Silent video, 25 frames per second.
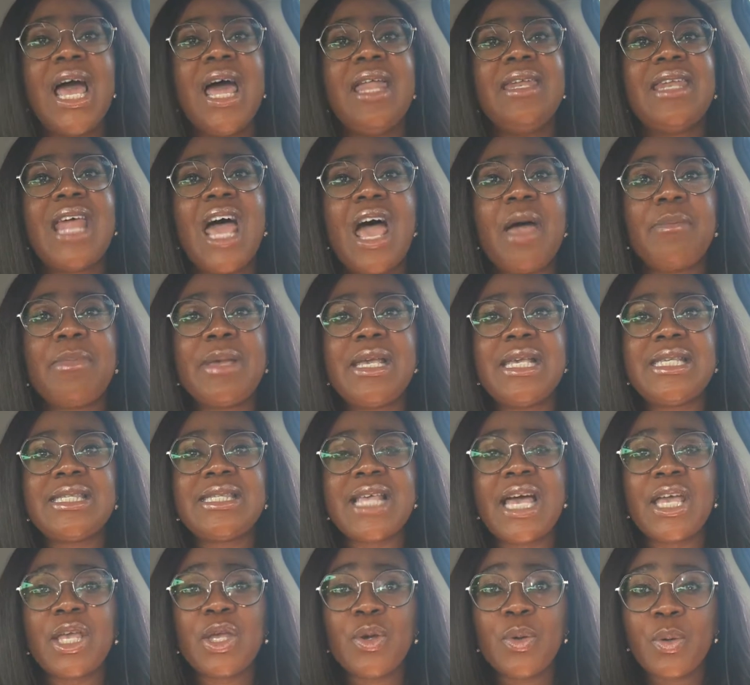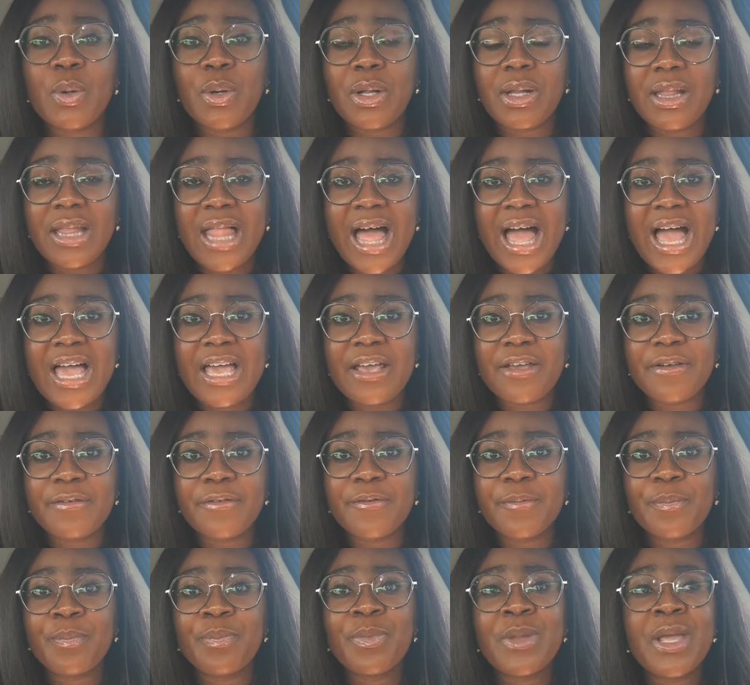that means that you're alive.
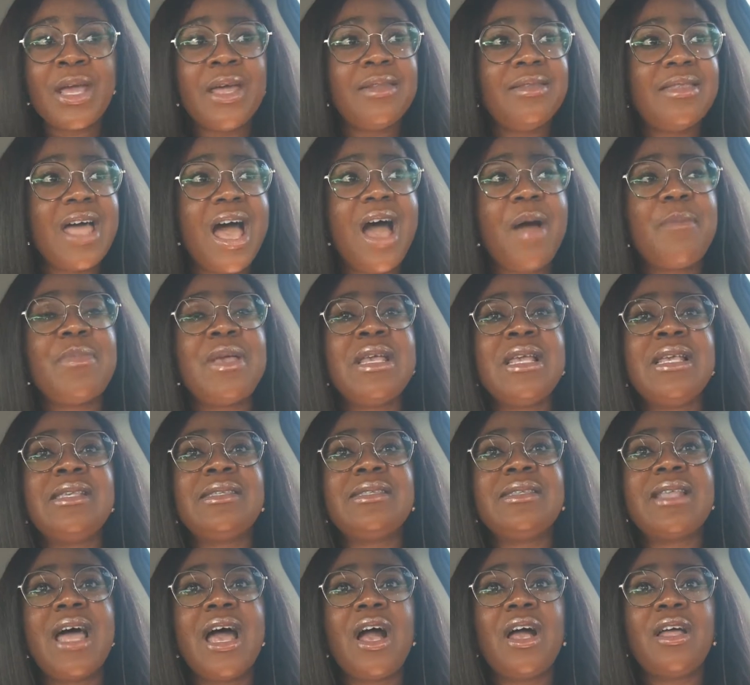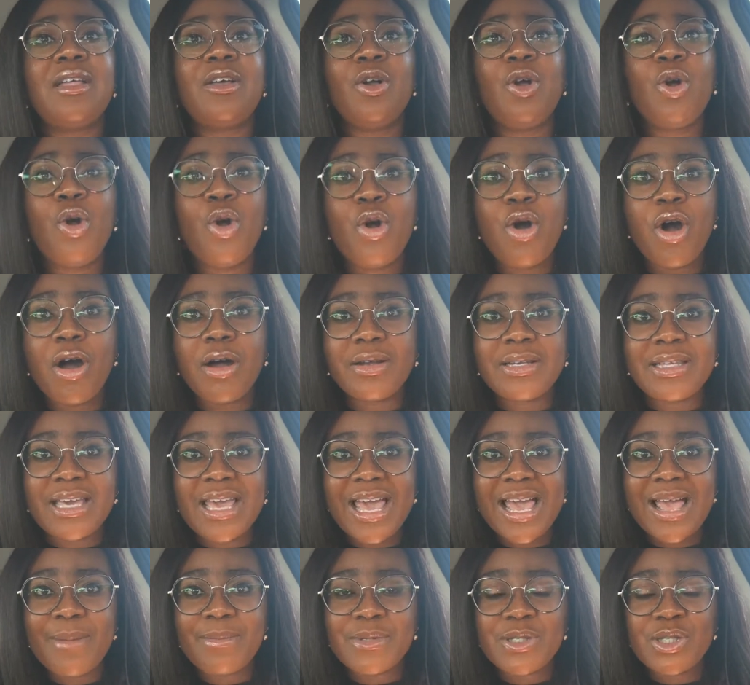That means that God
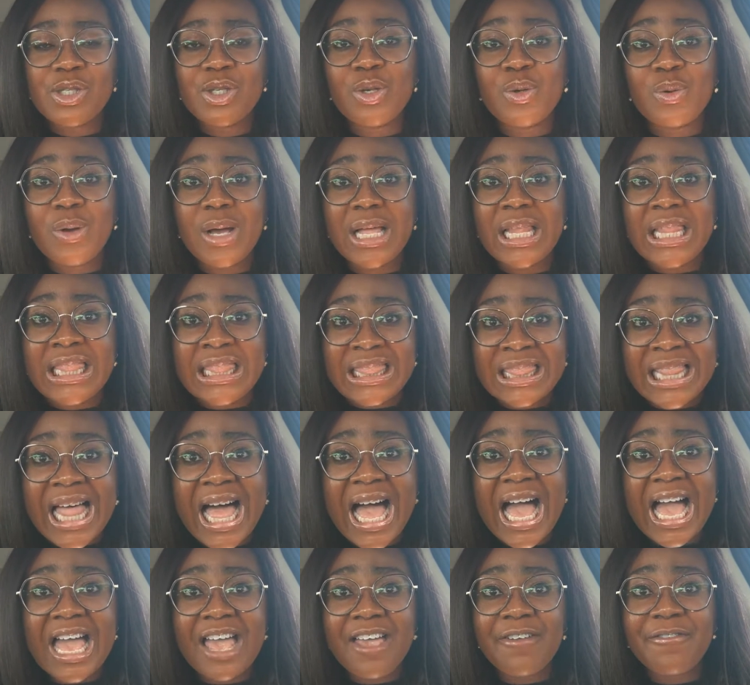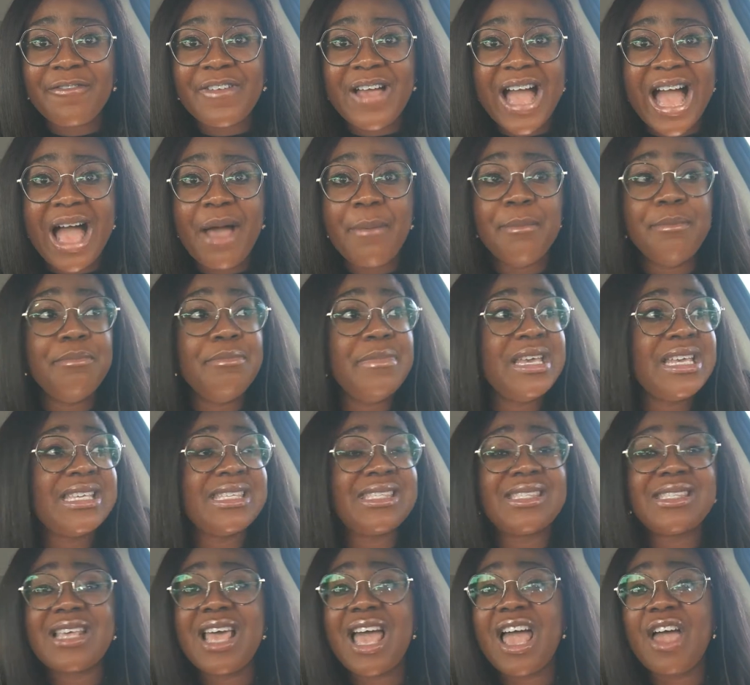kept you alive
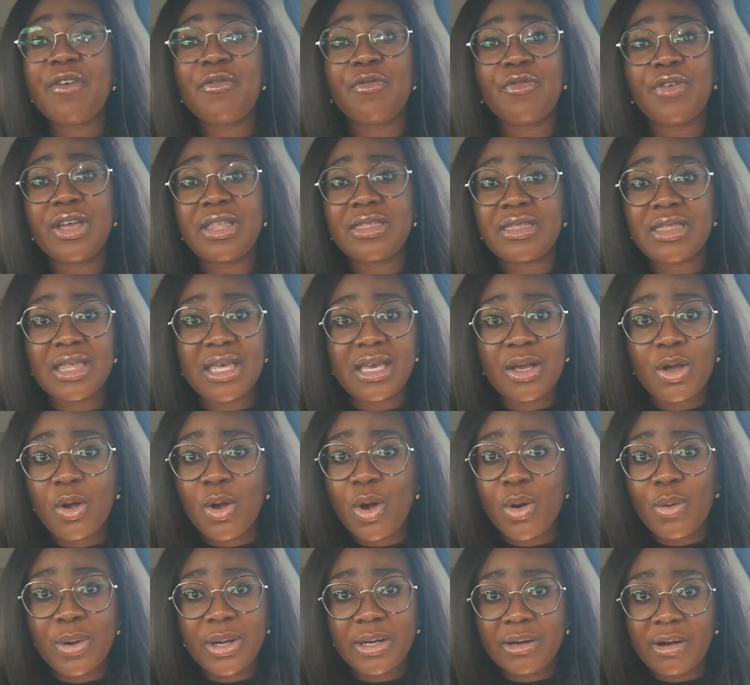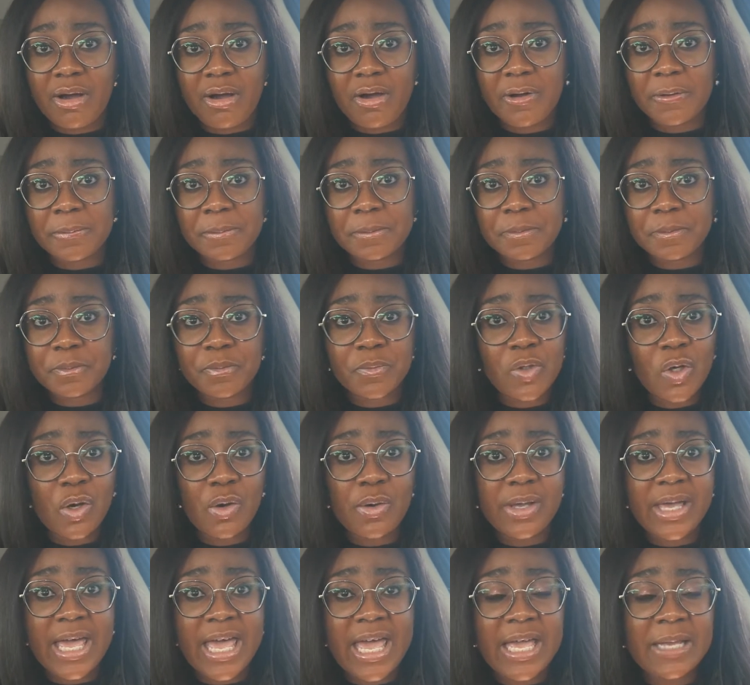amidst everything going on,
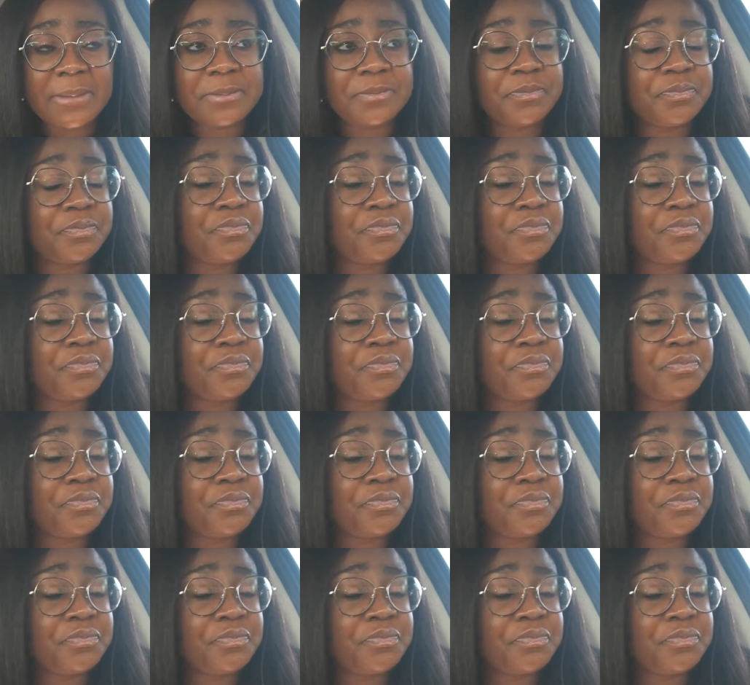okay?